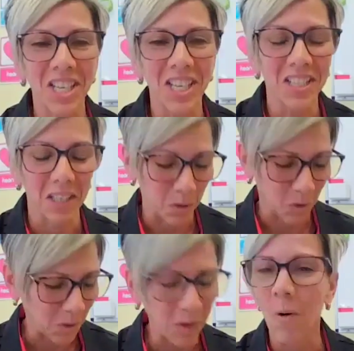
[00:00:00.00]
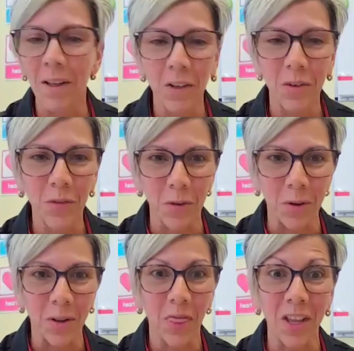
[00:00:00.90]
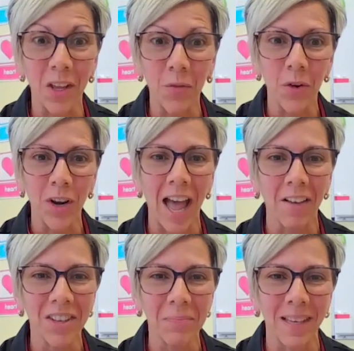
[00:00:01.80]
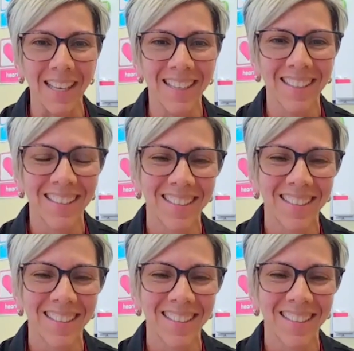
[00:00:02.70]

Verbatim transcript: good. I'm doing wonderful. Thank you for having me.